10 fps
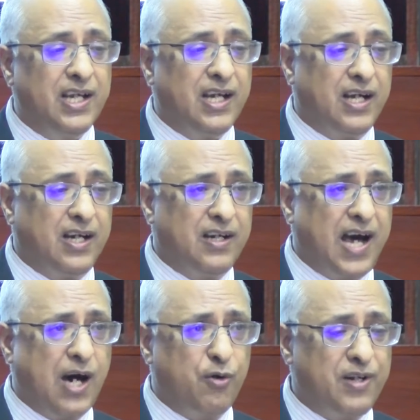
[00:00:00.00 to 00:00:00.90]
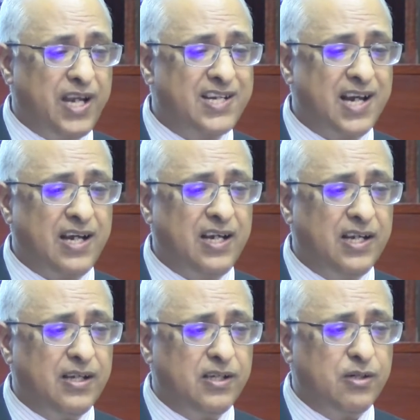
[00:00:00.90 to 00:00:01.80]
Our data
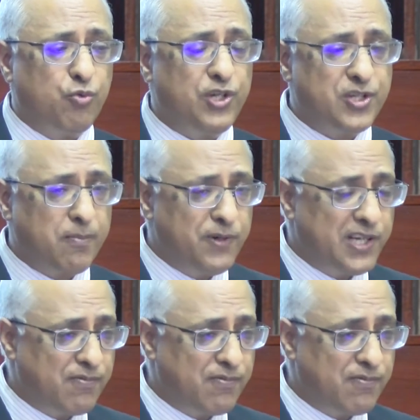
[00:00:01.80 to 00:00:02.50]
we submitted